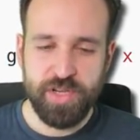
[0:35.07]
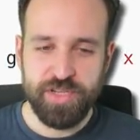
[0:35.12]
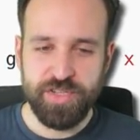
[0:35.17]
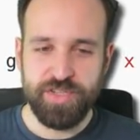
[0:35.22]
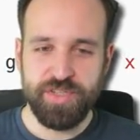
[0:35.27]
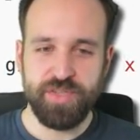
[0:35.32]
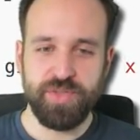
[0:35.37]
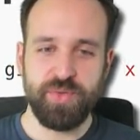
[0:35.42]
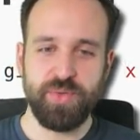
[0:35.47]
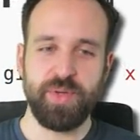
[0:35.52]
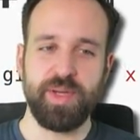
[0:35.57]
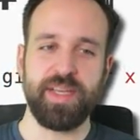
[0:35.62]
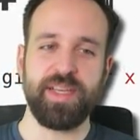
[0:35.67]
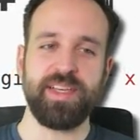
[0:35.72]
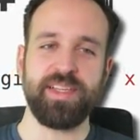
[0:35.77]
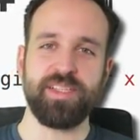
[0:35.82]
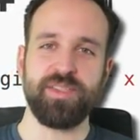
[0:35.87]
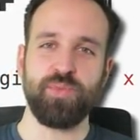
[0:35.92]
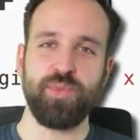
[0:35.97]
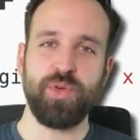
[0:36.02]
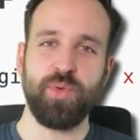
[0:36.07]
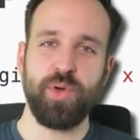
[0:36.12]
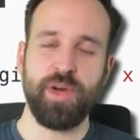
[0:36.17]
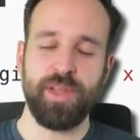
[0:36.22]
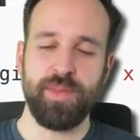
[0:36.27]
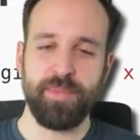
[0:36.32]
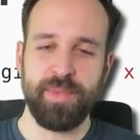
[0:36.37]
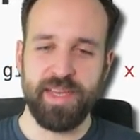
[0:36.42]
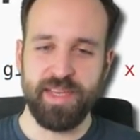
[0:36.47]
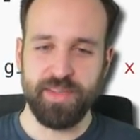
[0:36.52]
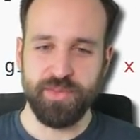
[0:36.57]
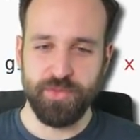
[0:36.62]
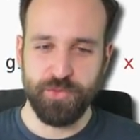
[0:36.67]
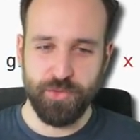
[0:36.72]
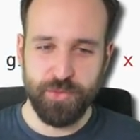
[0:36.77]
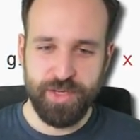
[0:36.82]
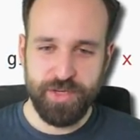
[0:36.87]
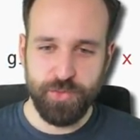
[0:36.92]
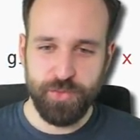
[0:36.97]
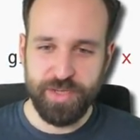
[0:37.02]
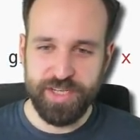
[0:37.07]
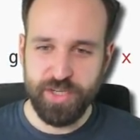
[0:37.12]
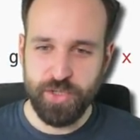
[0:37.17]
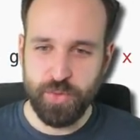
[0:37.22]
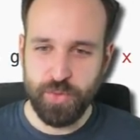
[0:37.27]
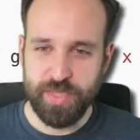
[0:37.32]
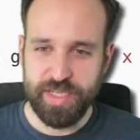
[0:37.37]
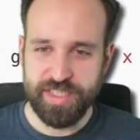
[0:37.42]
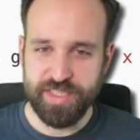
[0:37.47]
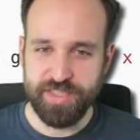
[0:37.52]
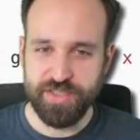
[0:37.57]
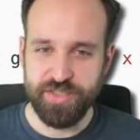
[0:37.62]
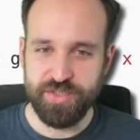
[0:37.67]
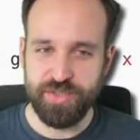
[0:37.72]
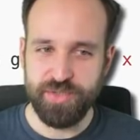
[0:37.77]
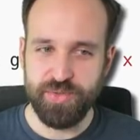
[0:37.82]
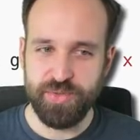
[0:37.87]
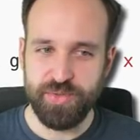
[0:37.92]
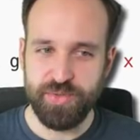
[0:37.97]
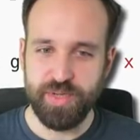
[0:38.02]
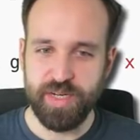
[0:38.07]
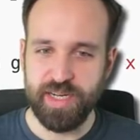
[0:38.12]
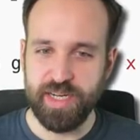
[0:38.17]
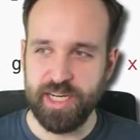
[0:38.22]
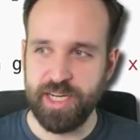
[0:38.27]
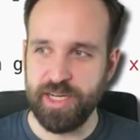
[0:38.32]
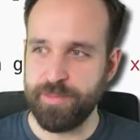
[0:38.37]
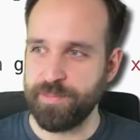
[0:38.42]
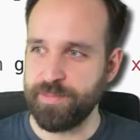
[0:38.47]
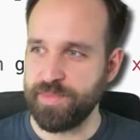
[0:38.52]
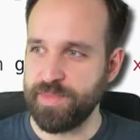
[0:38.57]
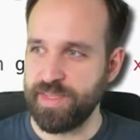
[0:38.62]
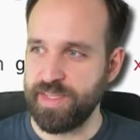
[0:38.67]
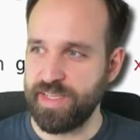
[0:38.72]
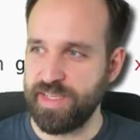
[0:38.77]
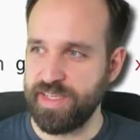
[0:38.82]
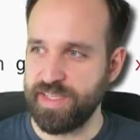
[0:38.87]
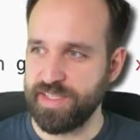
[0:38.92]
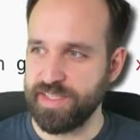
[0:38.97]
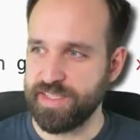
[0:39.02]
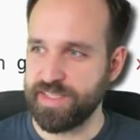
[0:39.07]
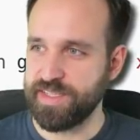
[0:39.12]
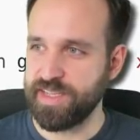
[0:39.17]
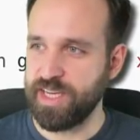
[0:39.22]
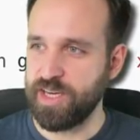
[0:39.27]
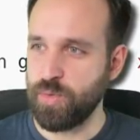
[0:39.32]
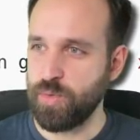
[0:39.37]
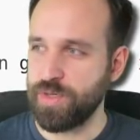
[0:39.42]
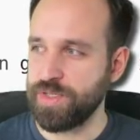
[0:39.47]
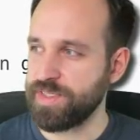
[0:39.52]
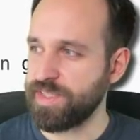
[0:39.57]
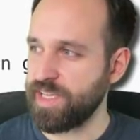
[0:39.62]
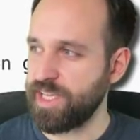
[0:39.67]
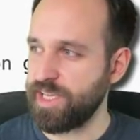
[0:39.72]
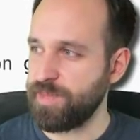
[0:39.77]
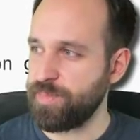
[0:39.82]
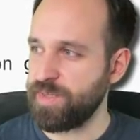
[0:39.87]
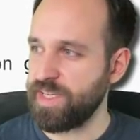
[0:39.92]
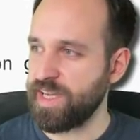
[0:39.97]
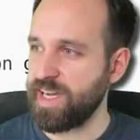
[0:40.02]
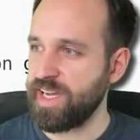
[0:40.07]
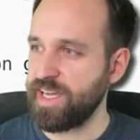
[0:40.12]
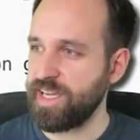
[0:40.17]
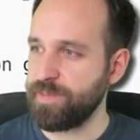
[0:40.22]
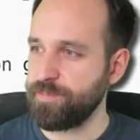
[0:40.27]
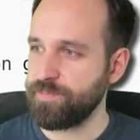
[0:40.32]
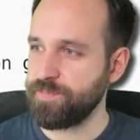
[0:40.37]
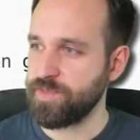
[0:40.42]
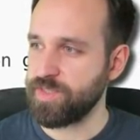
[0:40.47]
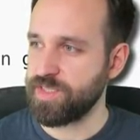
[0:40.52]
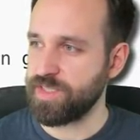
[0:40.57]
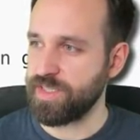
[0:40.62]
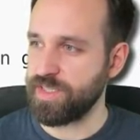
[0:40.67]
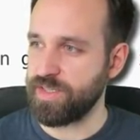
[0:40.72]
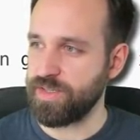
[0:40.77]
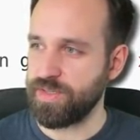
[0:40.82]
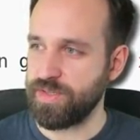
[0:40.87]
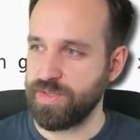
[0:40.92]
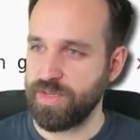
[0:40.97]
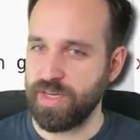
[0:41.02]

to do is we want to make three requests to um, the Star Wars API, so